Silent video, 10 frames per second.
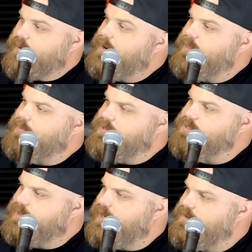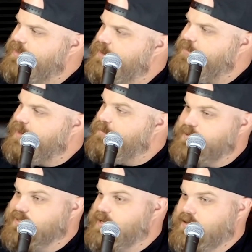proud of the person that I that I've become,
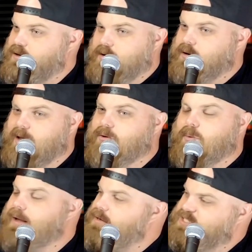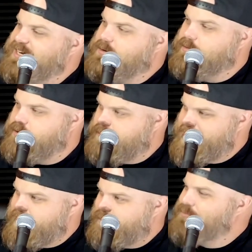because like you're either way you're stuck with you
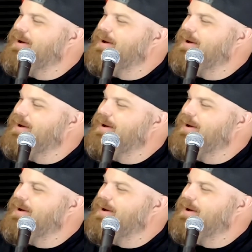now,